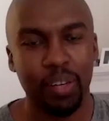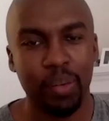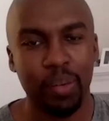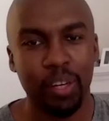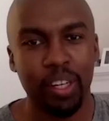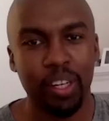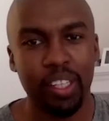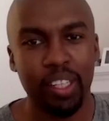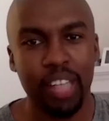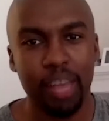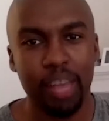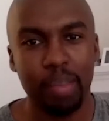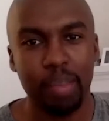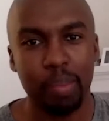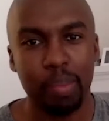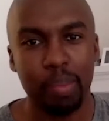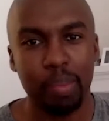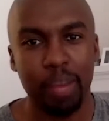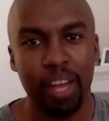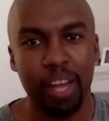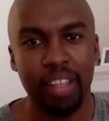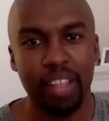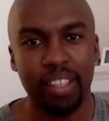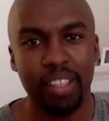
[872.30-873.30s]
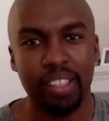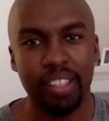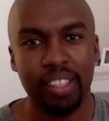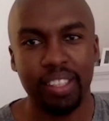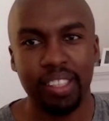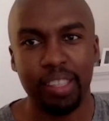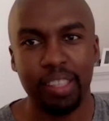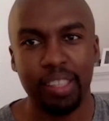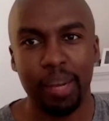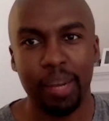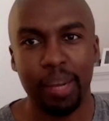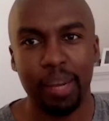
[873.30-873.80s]
are the top spots
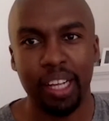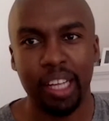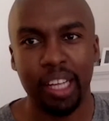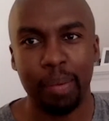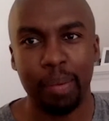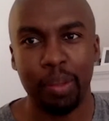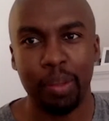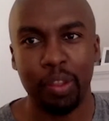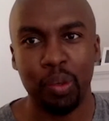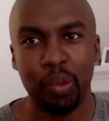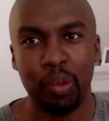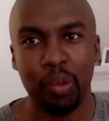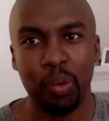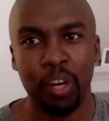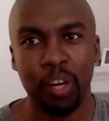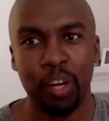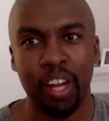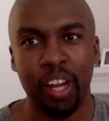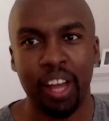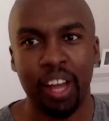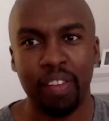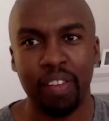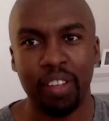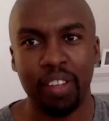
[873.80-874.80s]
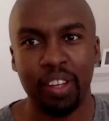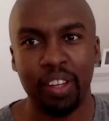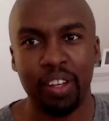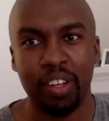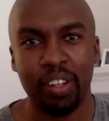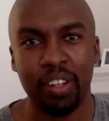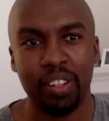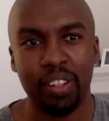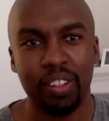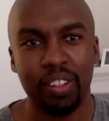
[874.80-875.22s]
somebody do? Where do they have to go?